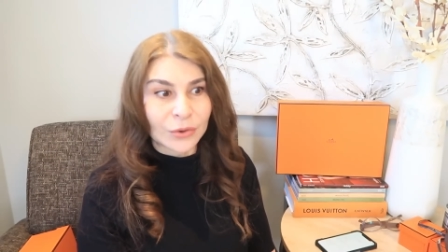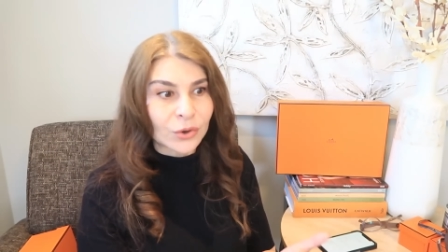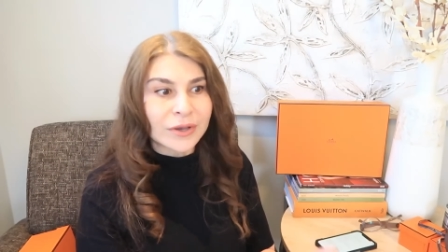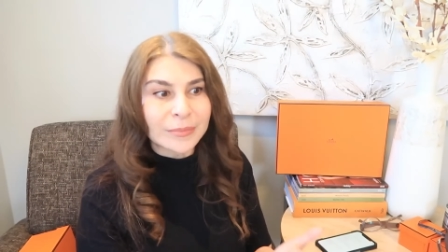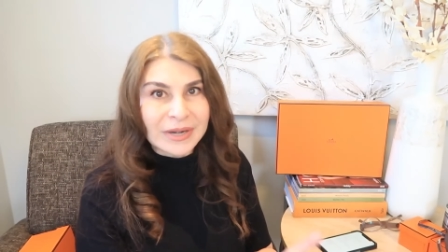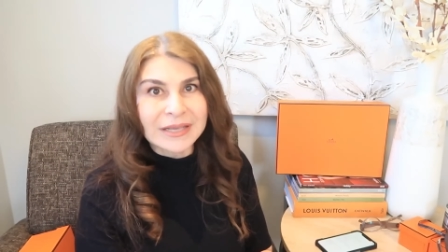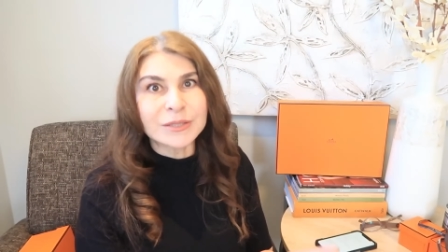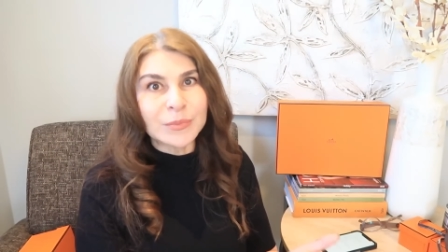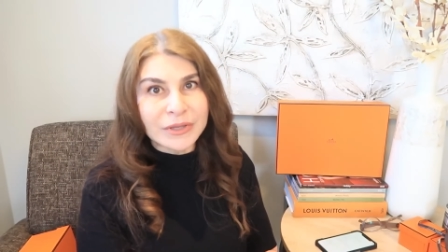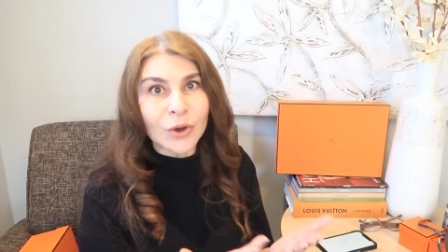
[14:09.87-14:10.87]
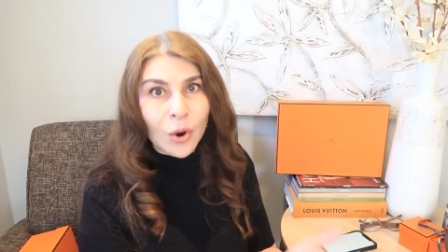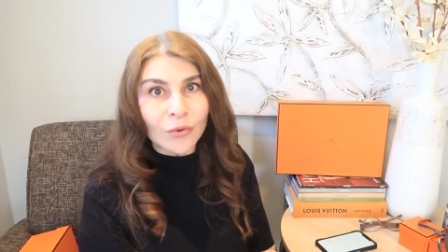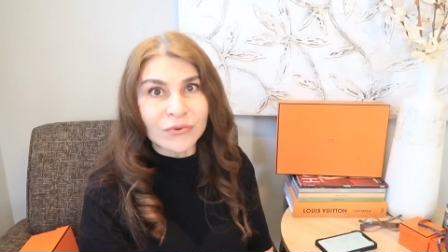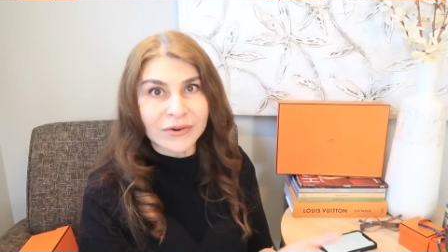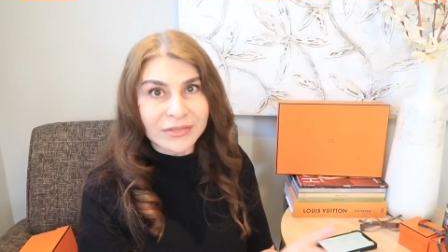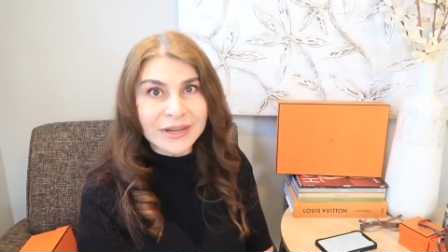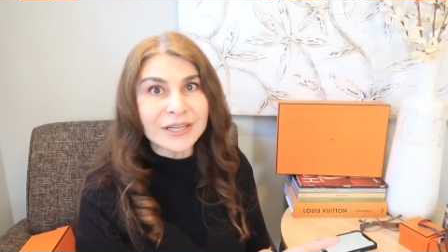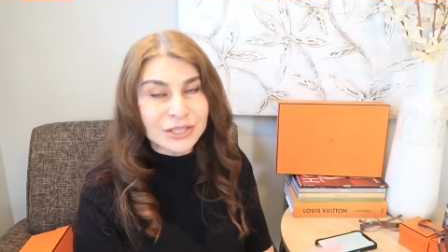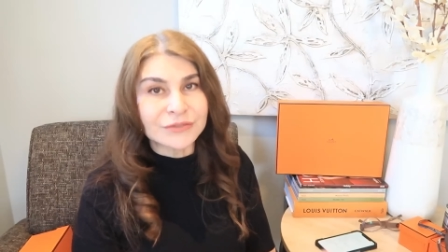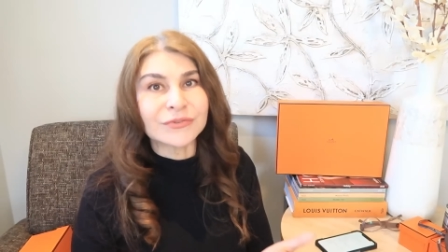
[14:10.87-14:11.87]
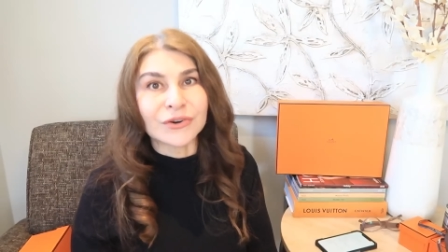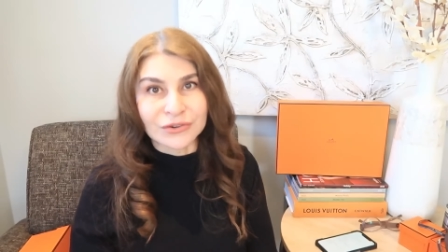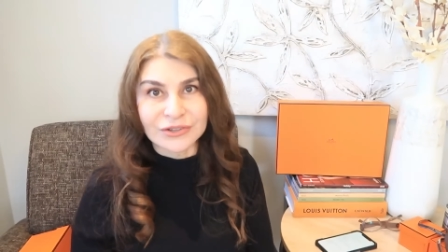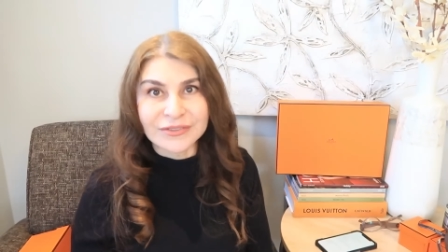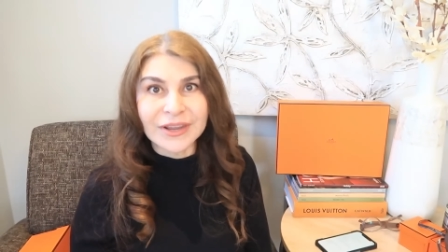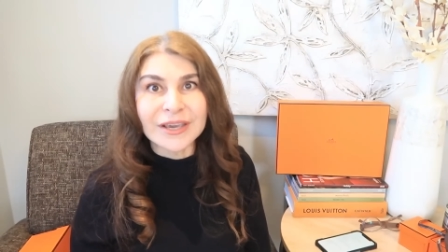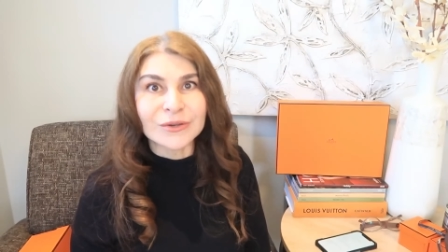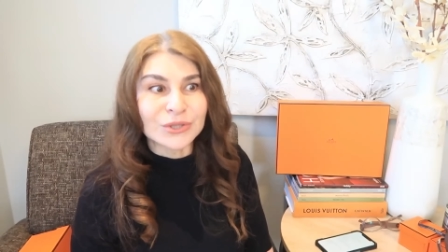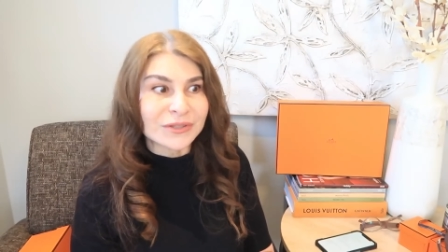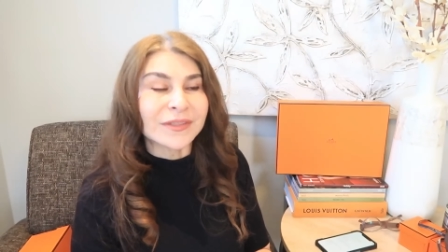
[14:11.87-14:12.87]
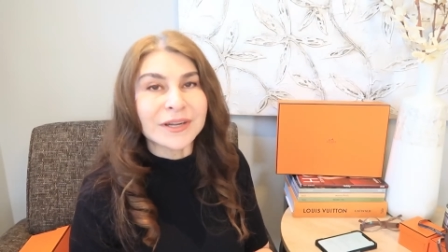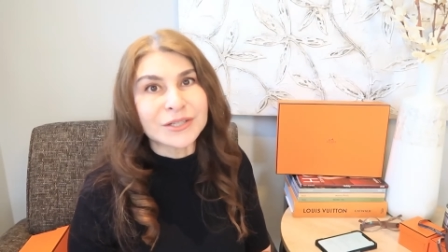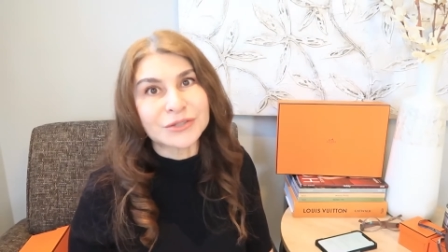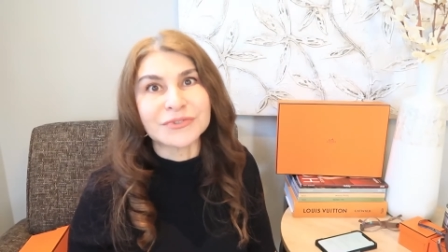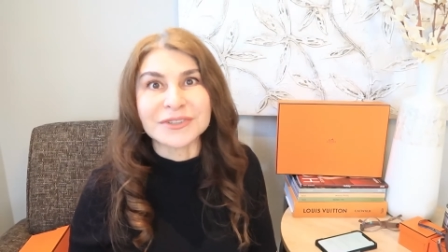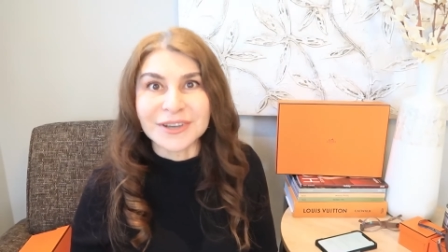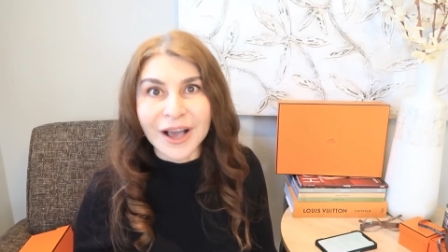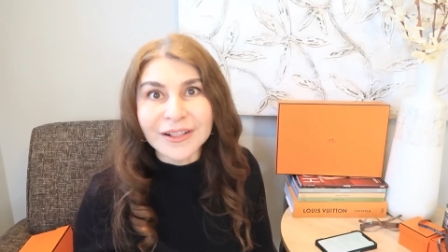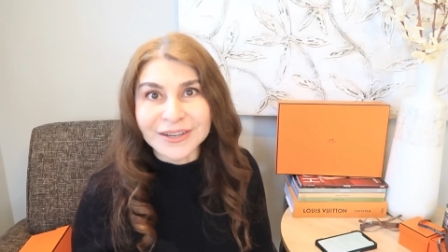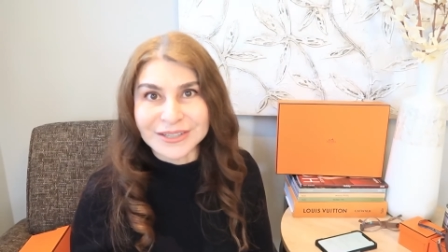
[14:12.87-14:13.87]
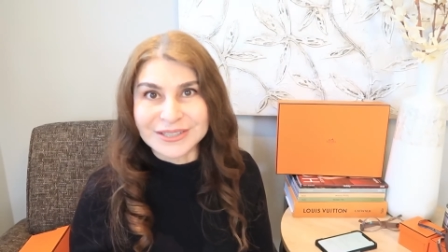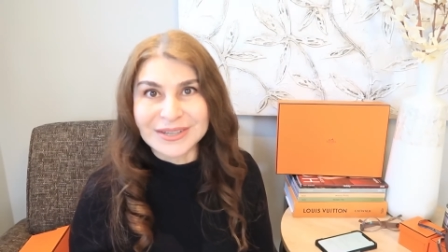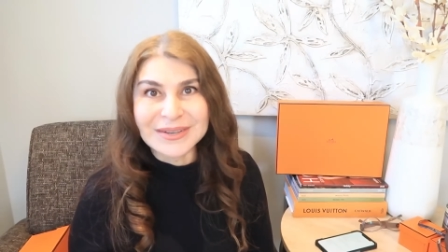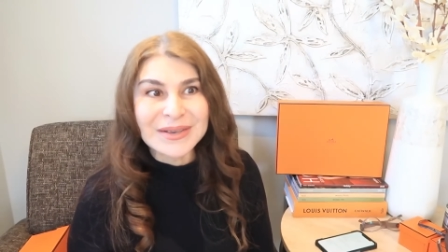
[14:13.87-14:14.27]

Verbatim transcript: or at least been offered 3 different Rodeos in 3 different colors,